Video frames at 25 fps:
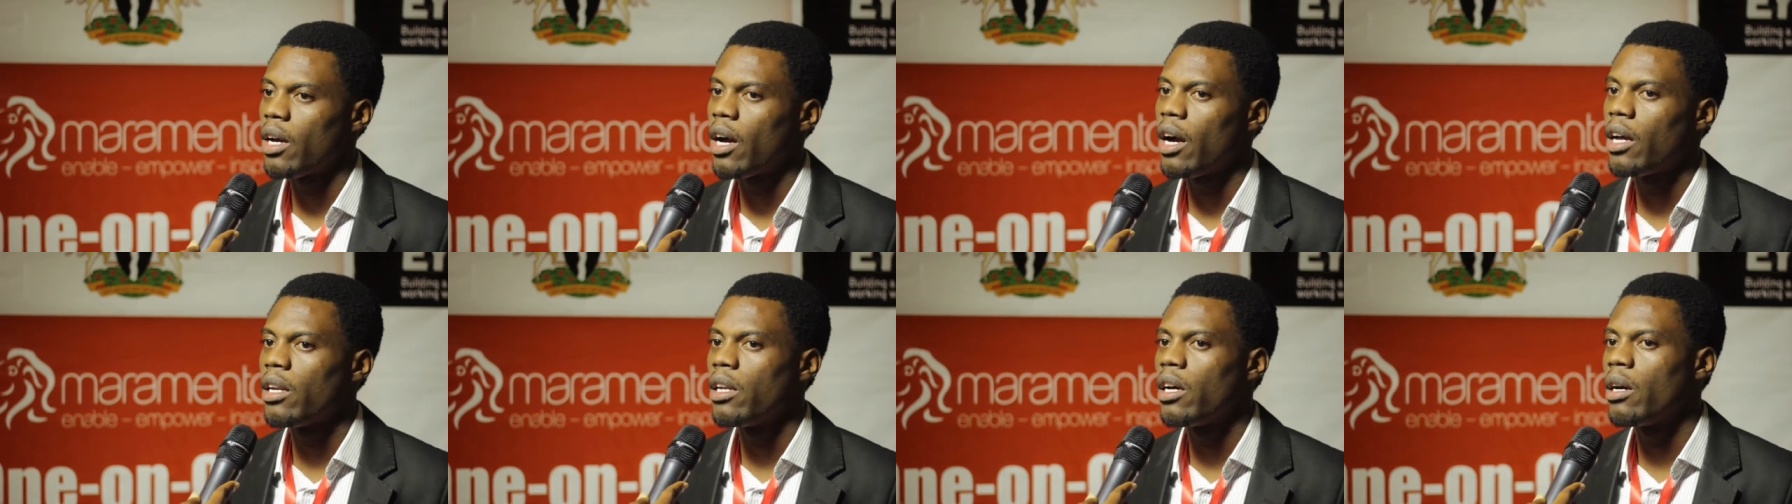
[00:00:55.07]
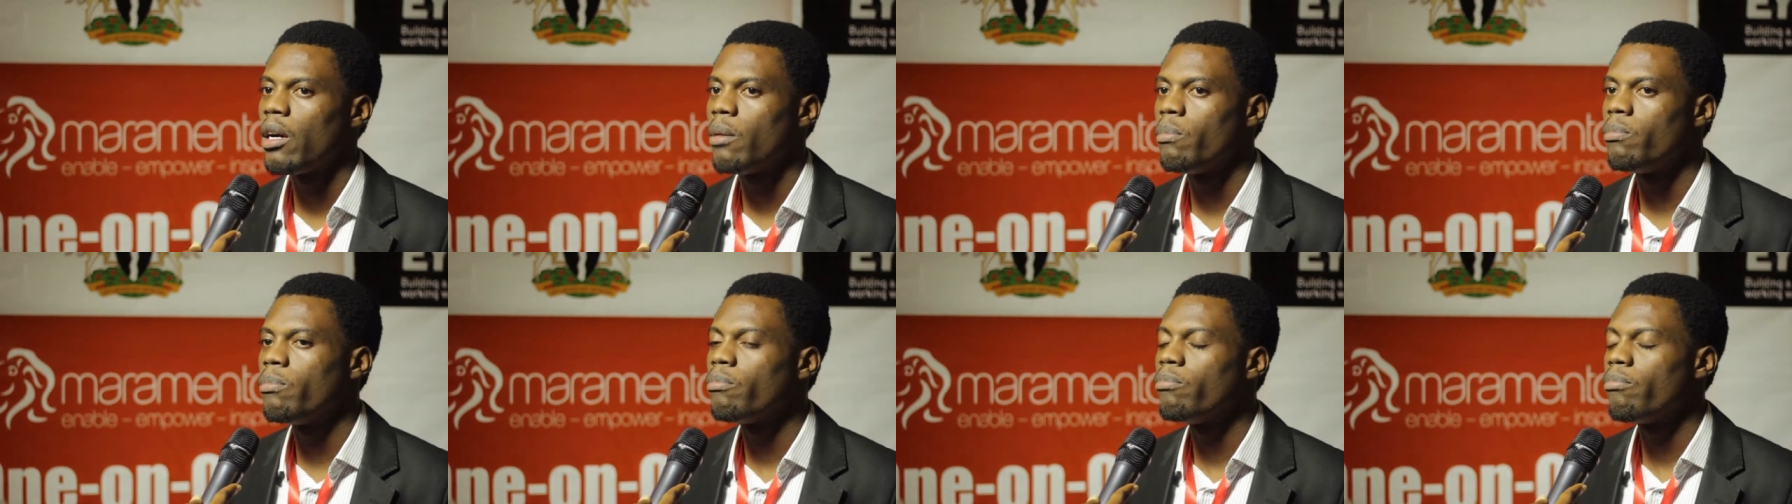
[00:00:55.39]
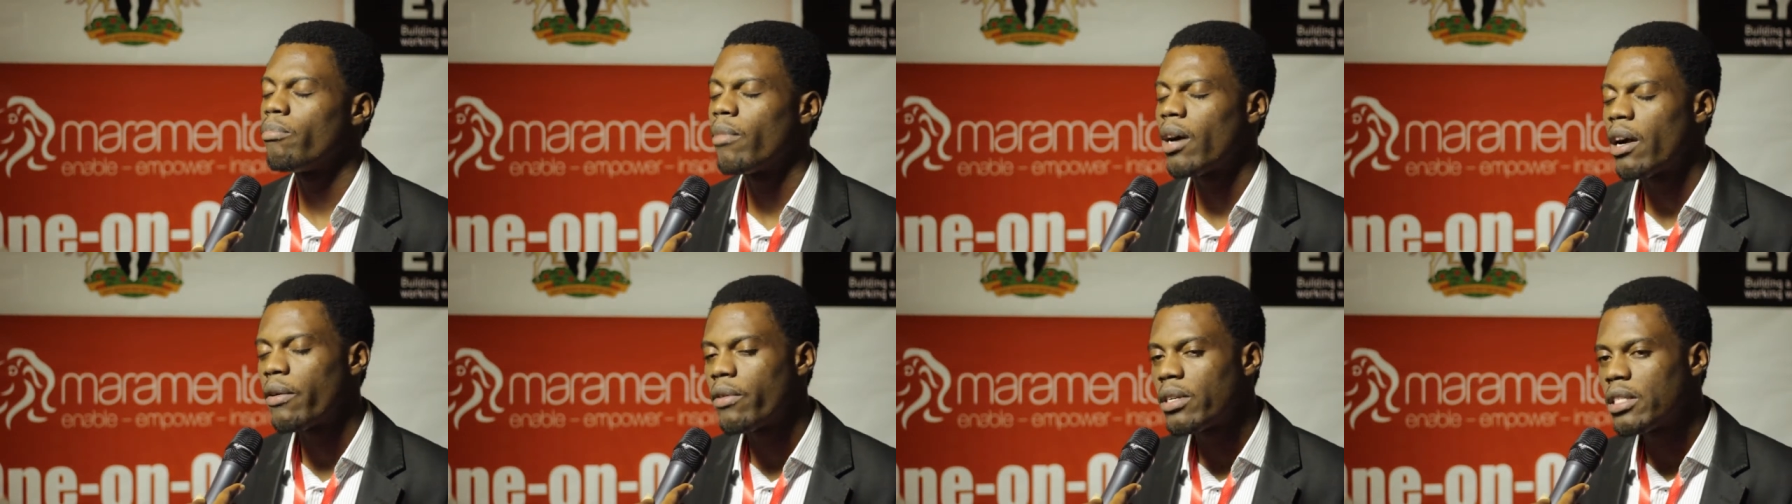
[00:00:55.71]
And um,
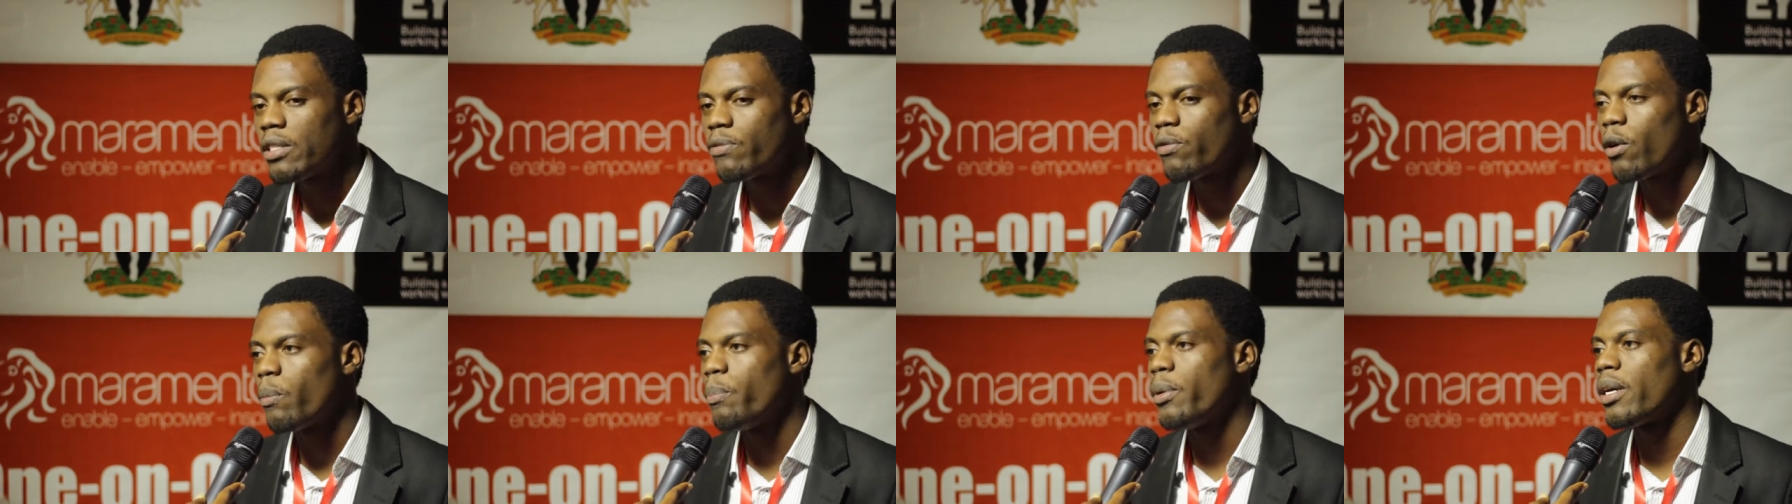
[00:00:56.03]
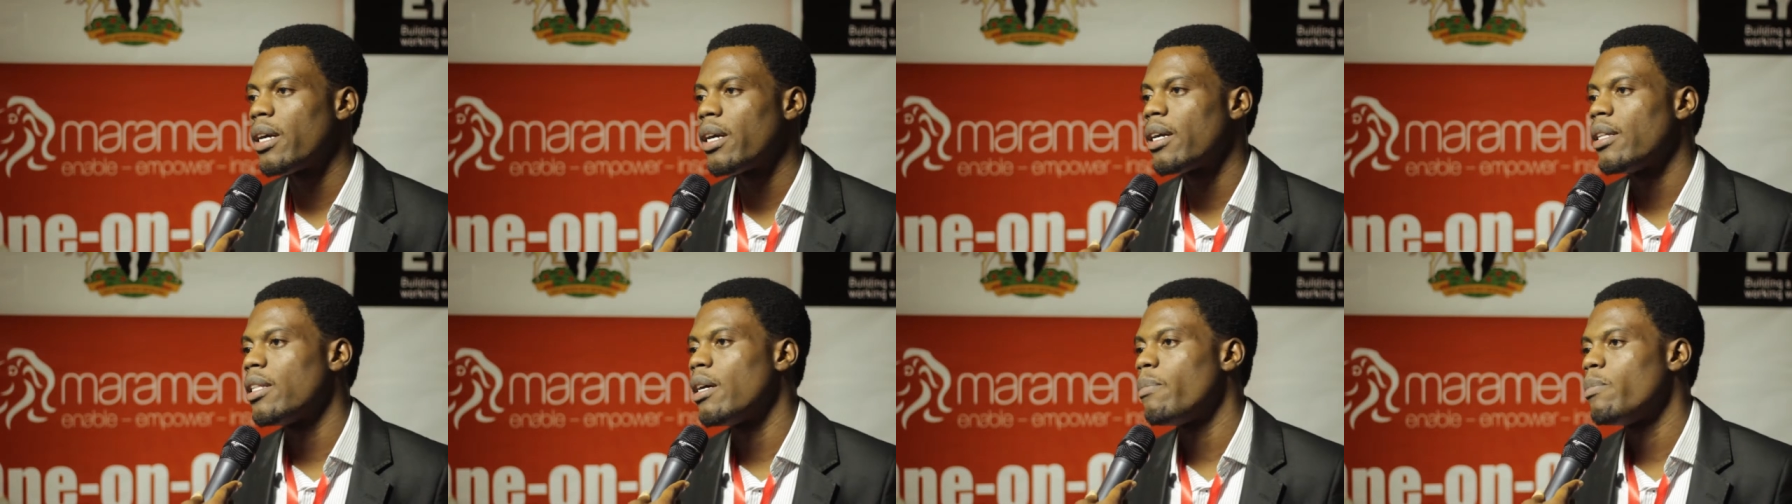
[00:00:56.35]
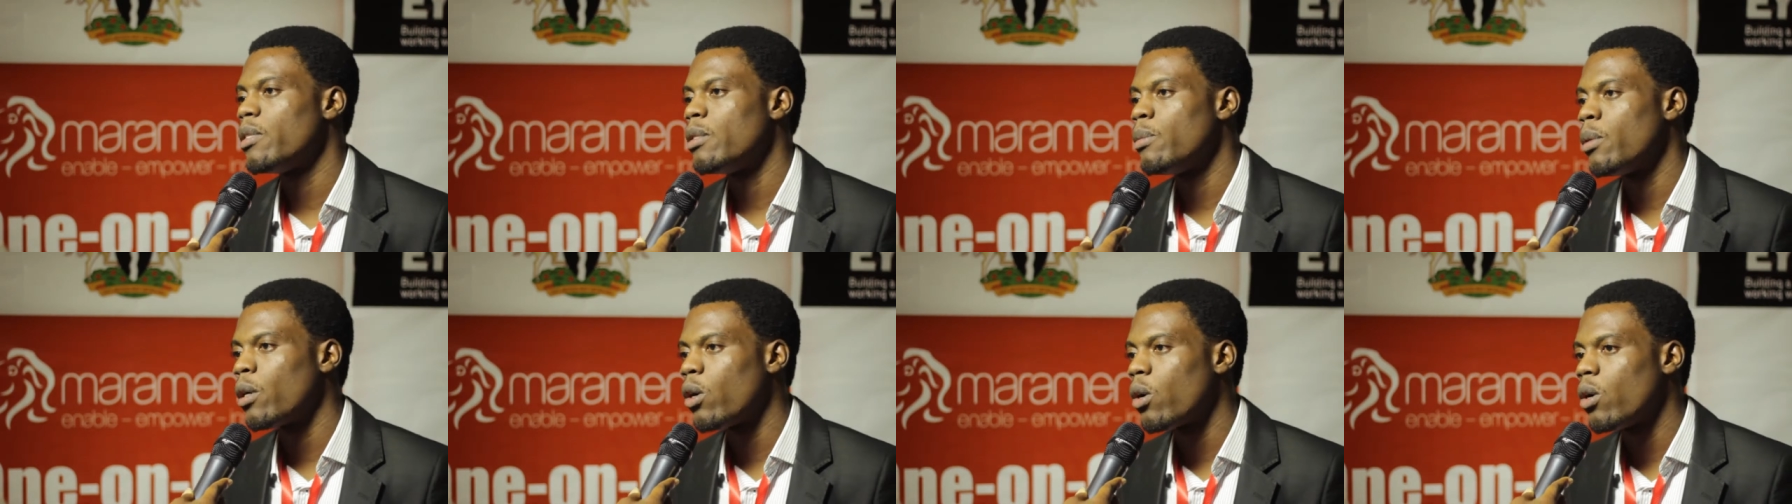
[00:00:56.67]
my reason for picking them
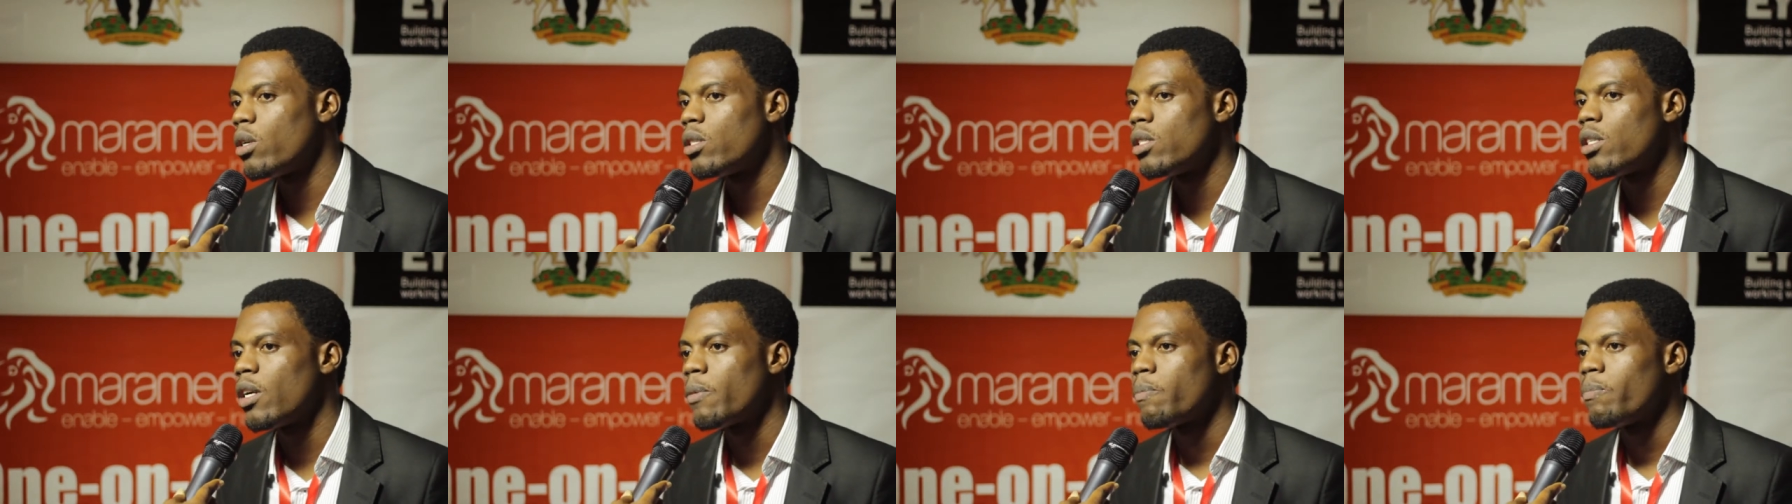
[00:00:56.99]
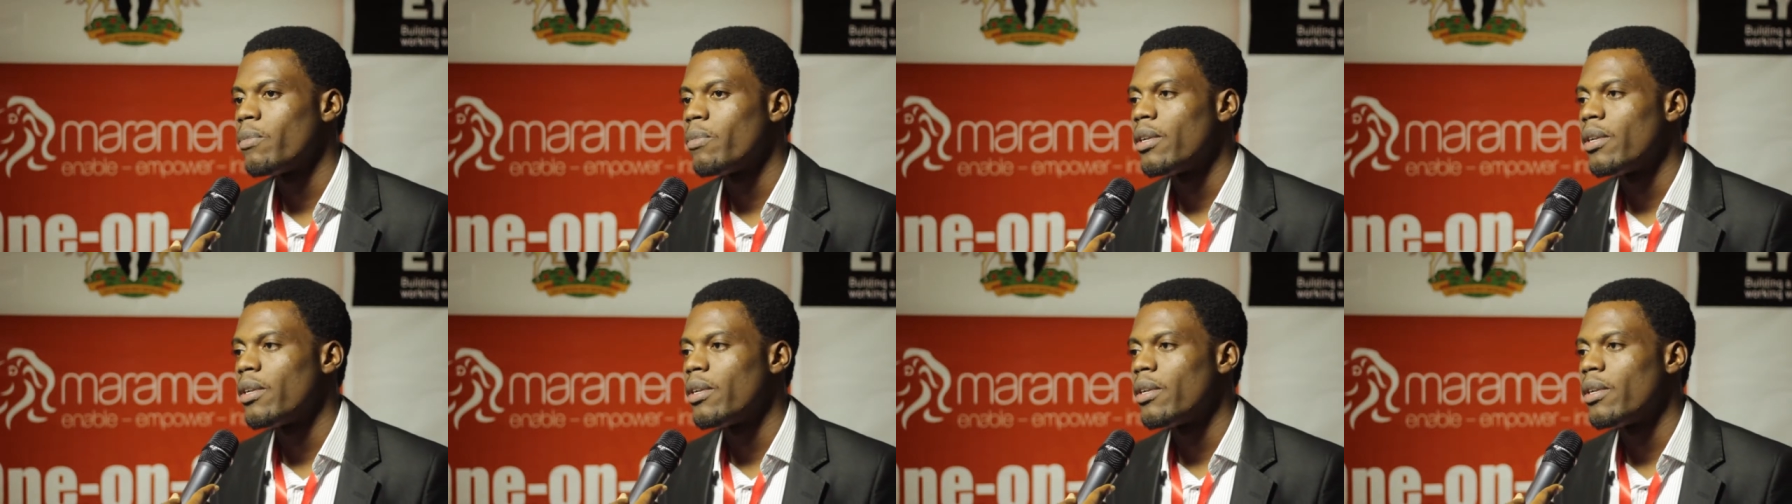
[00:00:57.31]
is because